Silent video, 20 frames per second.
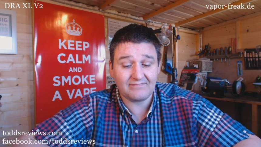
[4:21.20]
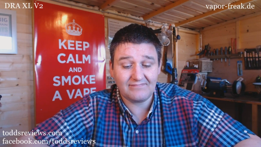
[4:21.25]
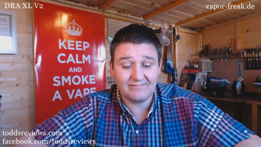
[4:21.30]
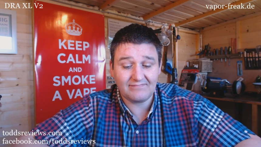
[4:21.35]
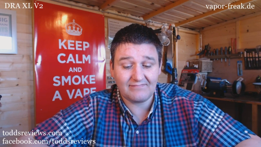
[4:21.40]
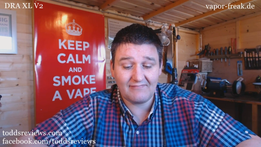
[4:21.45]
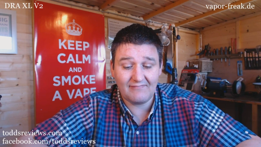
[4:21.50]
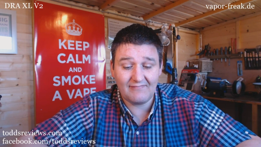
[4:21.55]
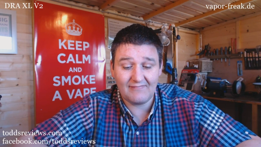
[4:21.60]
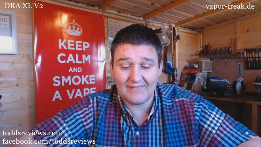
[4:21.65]

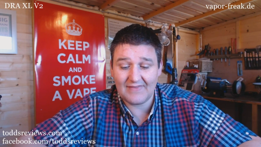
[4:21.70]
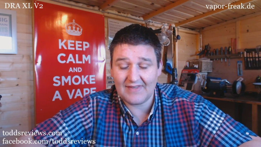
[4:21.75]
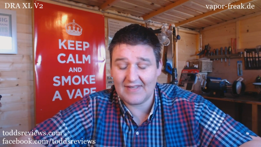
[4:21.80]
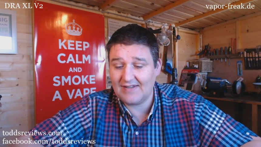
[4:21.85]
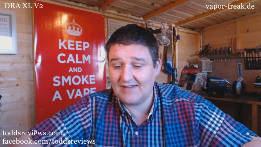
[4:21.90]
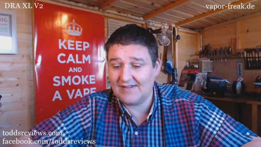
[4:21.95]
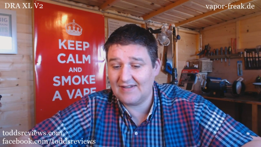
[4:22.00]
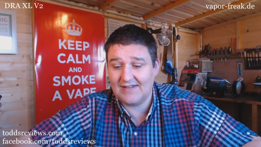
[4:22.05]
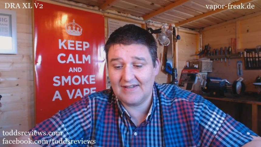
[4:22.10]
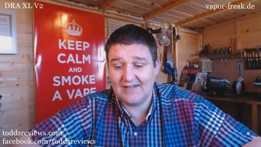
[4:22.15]

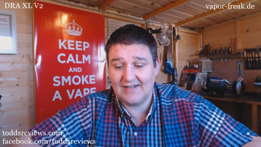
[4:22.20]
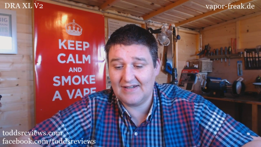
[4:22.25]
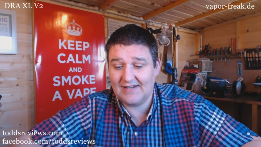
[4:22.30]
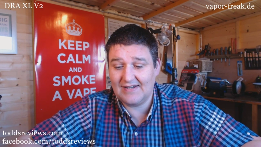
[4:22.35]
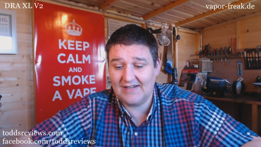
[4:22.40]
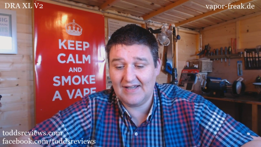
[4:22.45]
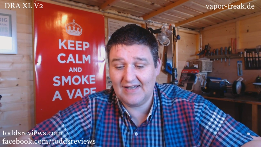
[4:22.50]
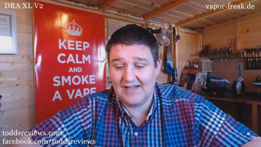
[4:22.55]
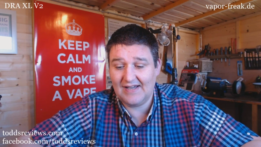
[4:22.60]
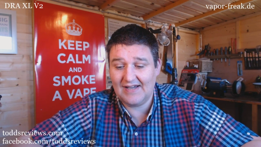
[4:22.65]

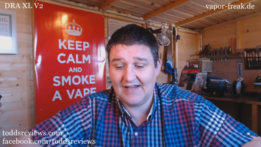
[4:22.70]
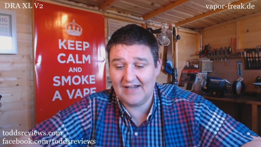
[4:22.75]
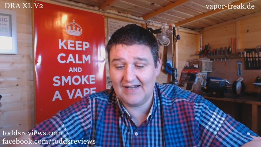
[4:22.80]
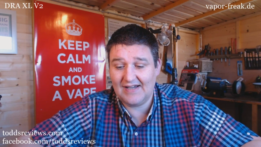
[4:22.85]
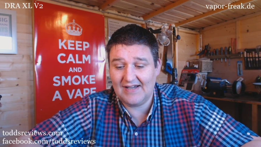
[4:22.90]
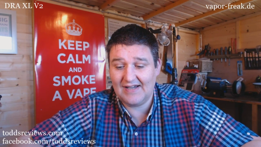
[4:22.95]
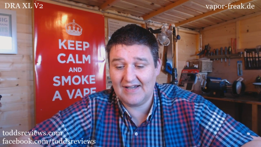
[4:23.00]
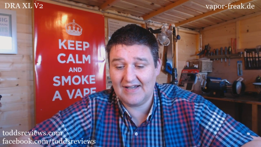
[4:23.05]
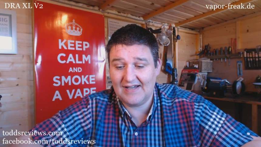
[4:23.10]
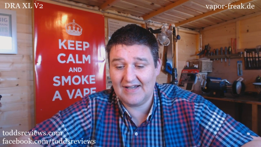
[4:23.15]

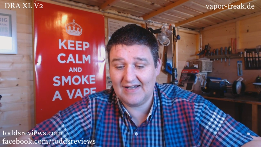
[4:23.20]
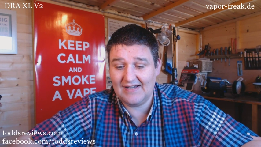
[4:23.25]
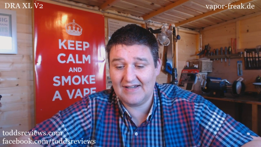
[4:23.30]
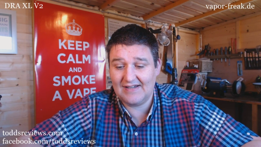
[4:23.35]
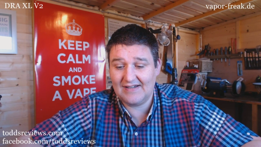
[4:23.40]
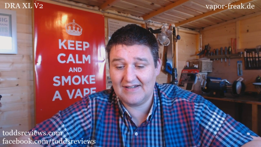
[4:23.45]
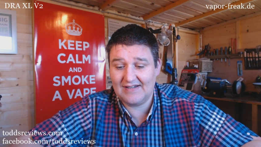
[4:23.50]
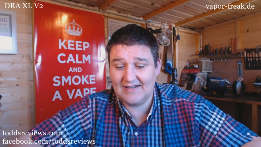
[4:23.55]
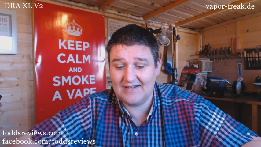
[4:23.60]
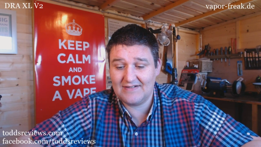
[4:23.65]

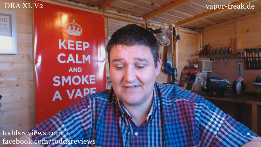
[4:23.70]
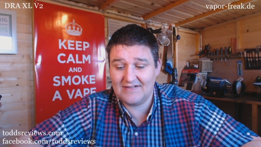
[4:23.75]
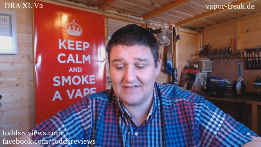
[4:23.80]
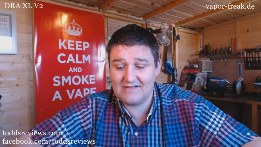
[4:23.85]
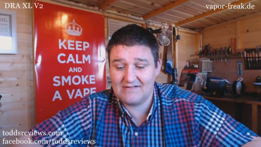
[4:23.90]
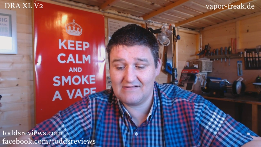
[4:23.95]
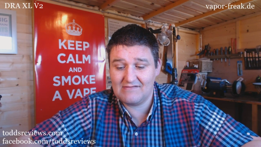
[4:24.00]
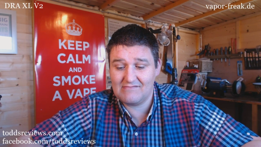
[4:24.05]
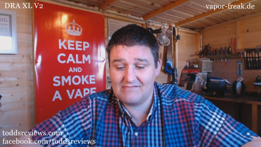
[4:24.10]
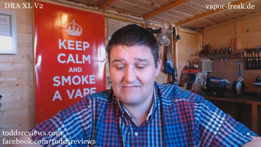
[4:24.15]

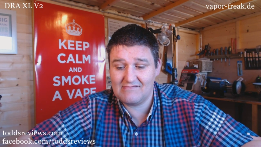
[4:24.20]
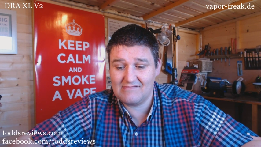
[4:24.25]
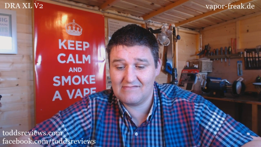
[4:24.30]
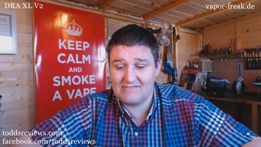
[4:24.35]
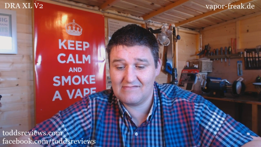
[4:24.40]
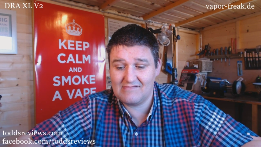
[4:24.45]
No one is speaking in this clip.